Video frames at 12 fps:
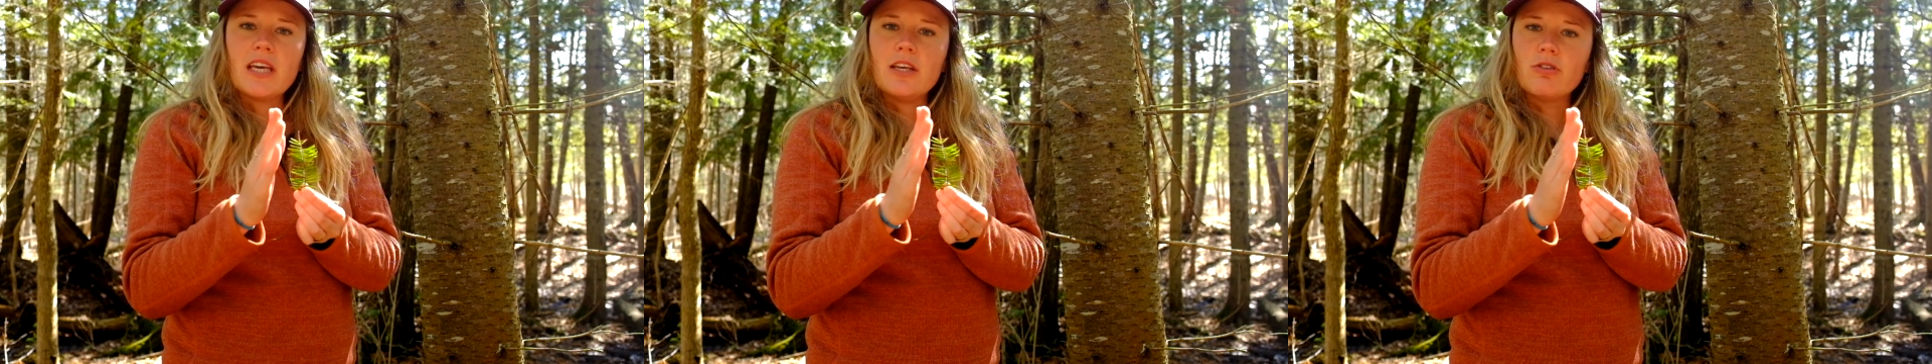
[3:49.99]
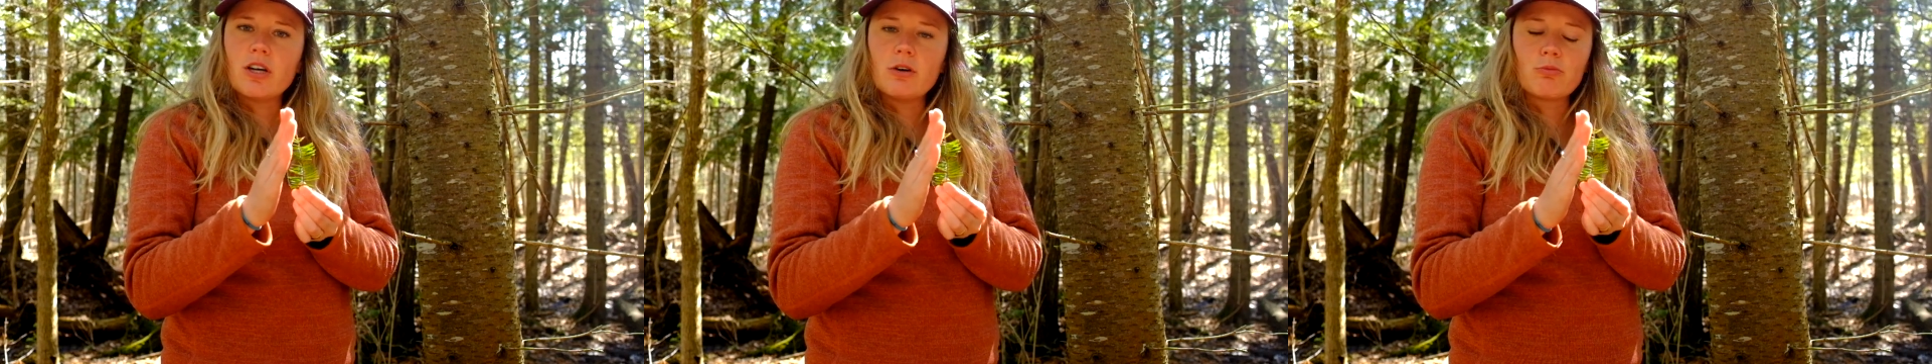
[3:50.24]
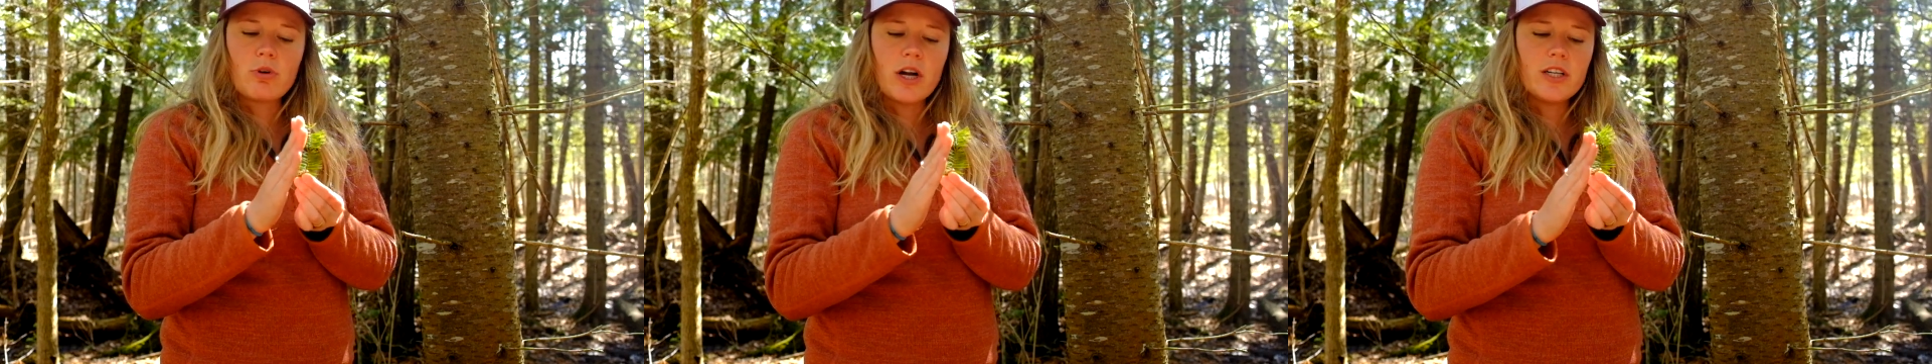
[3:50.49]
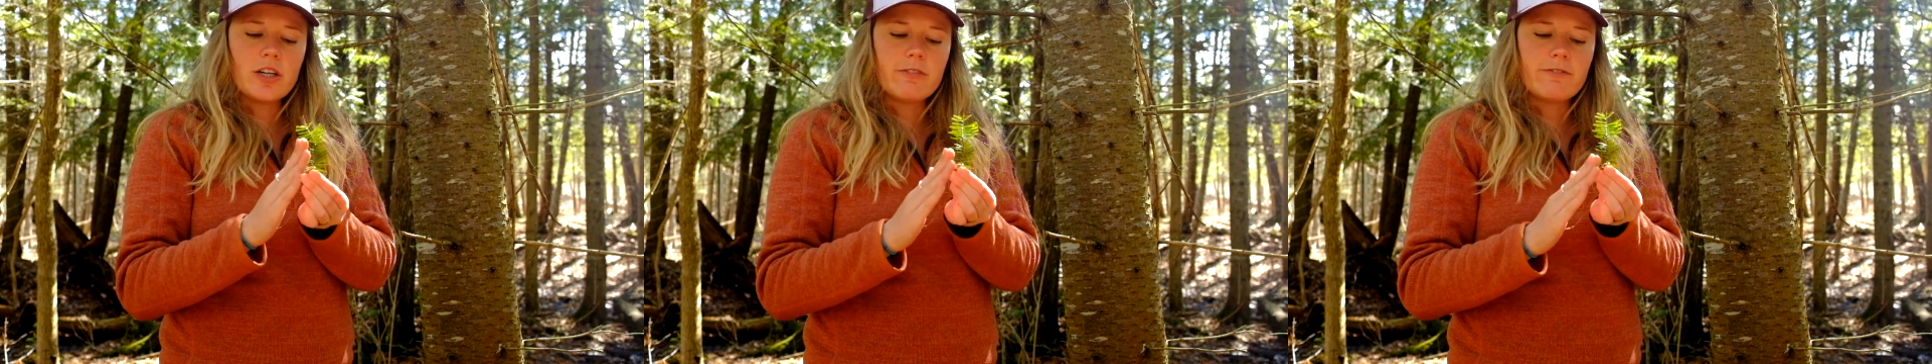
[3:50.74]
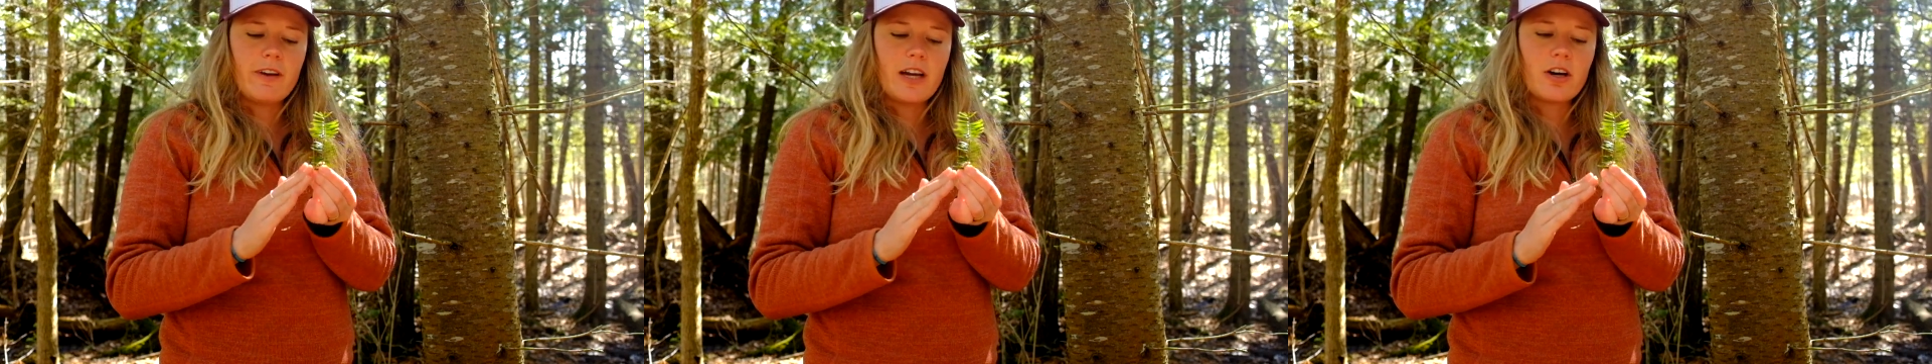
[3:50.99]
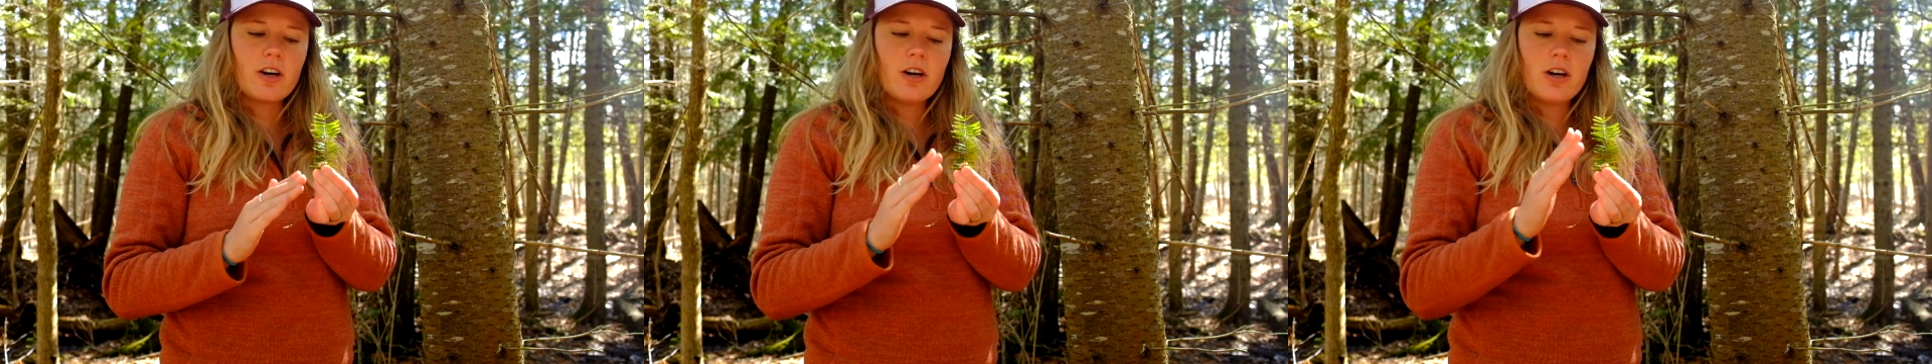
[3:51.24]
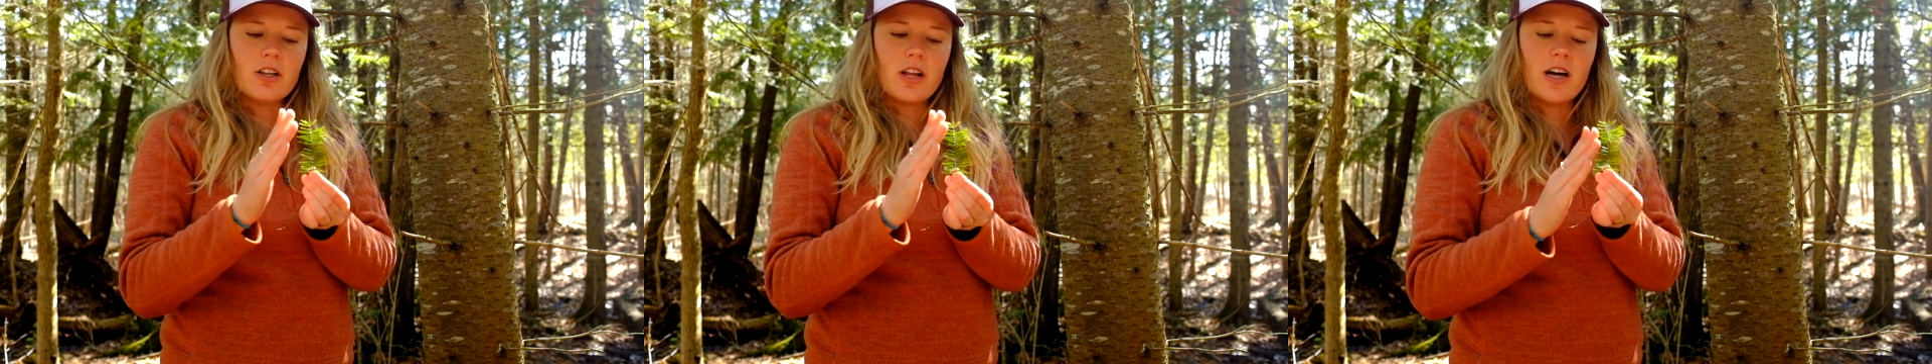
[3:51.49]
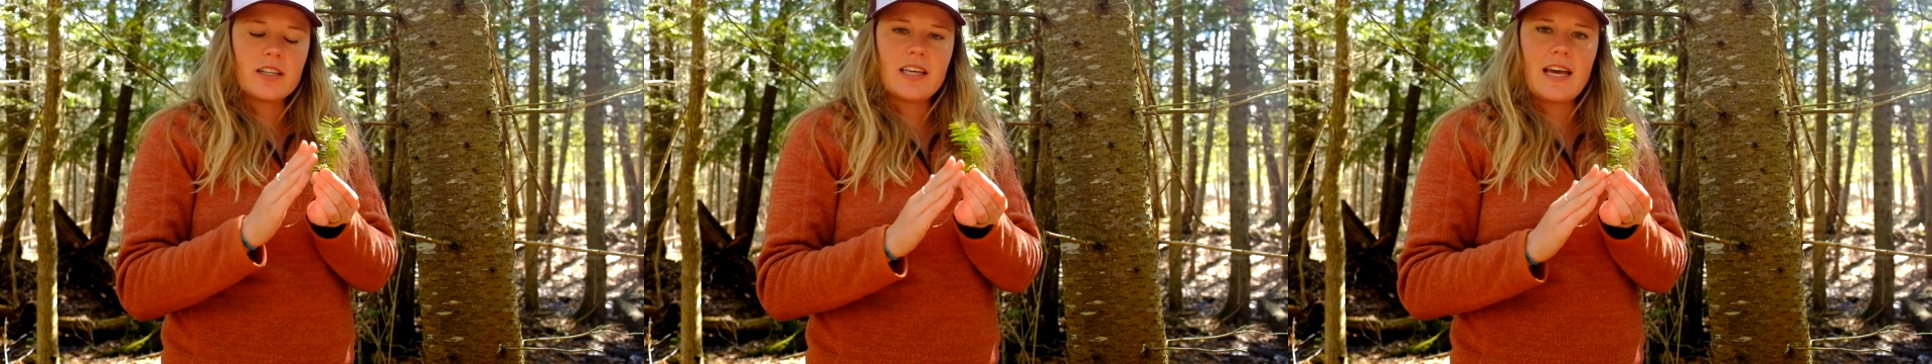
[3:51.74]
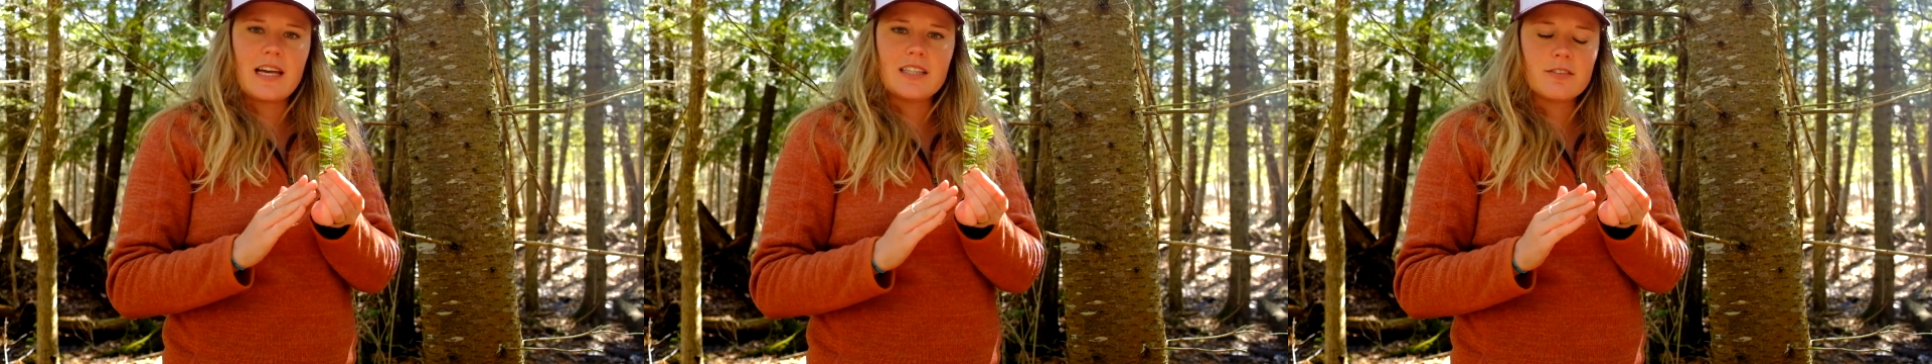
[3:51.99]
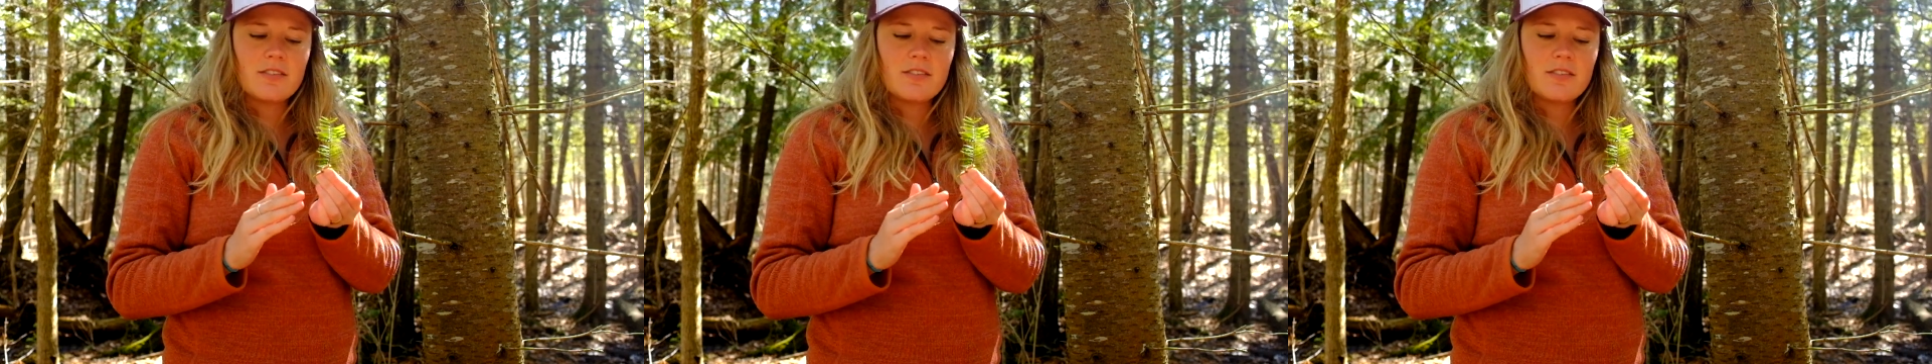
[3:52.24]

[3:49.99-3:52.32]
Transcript: You can run your finger along the end